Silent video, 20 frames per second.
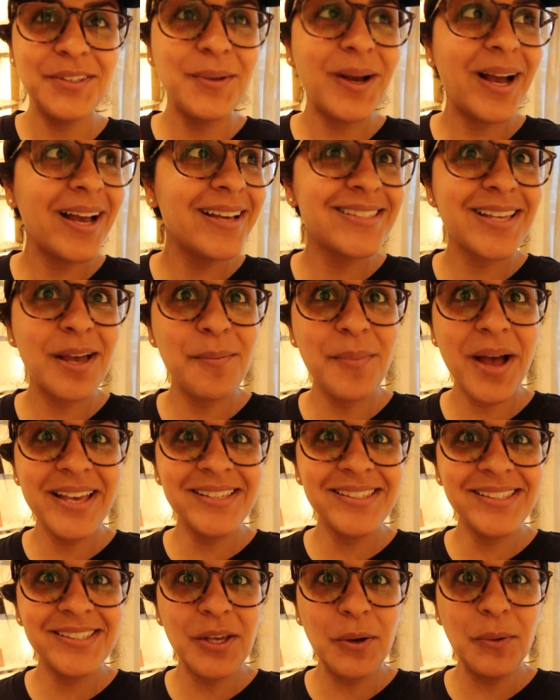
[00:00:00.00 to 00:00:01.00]
You guys, am
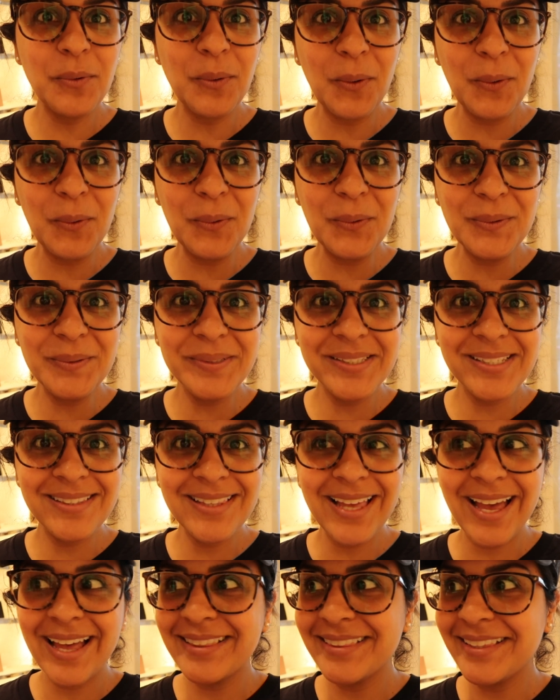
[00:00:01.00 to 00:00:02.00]
I so old
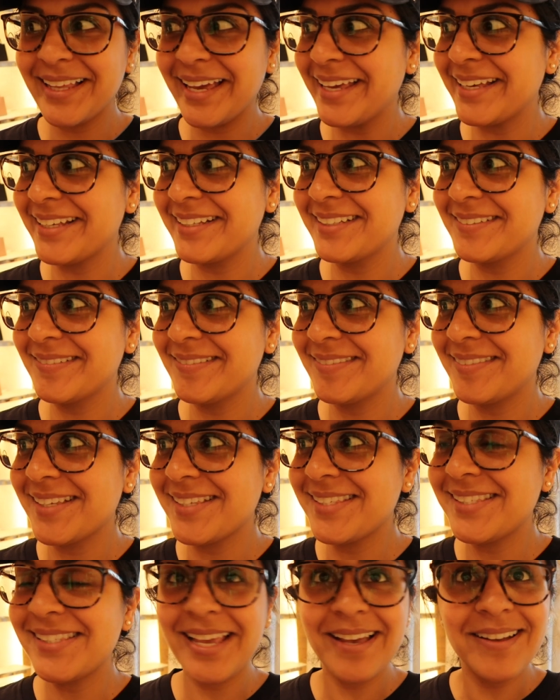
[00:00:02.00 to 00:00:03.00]
that like
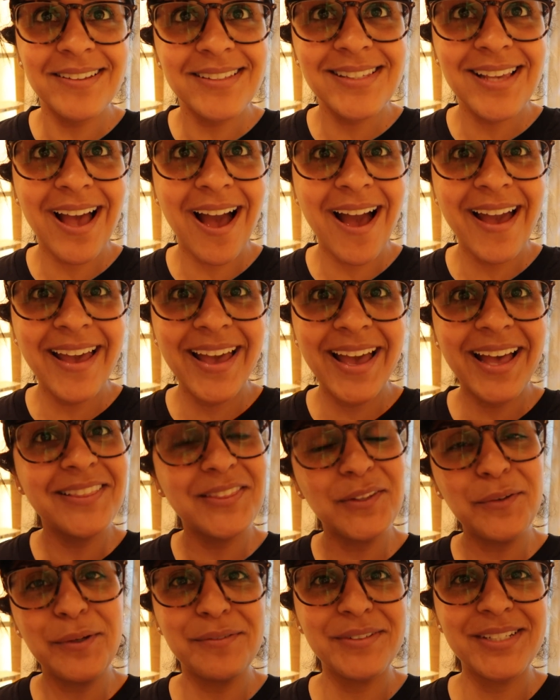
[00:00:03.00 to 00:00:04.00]
the sales guy
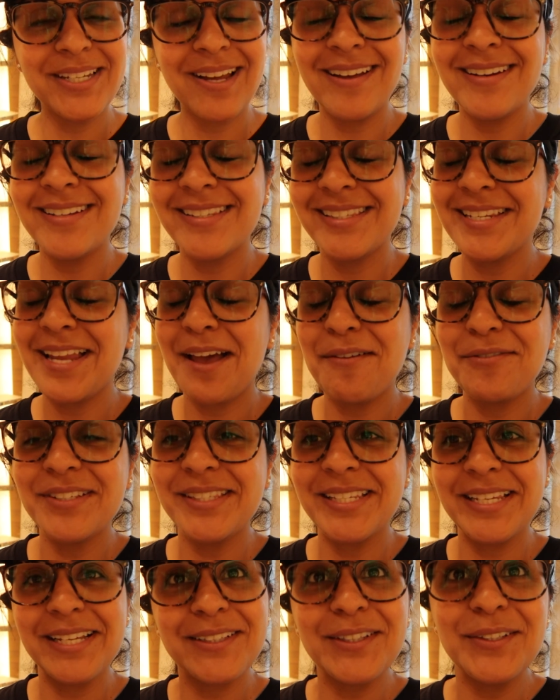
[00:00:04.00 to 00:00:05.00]
at Louis Vuitton has never
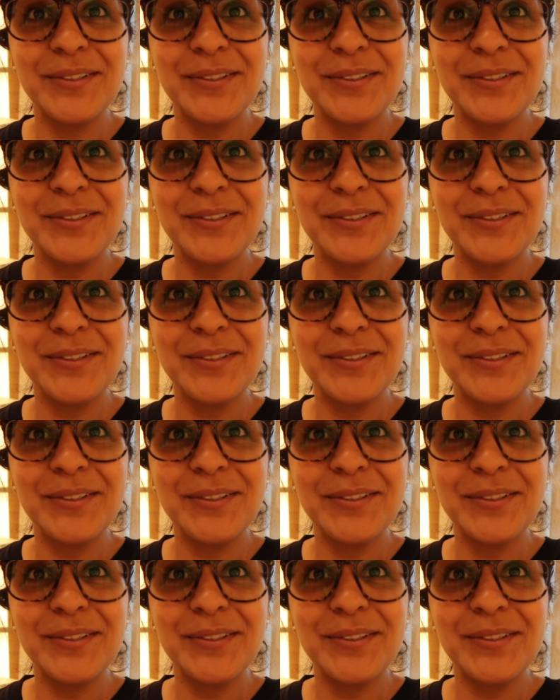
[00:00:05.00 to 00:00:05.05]
seen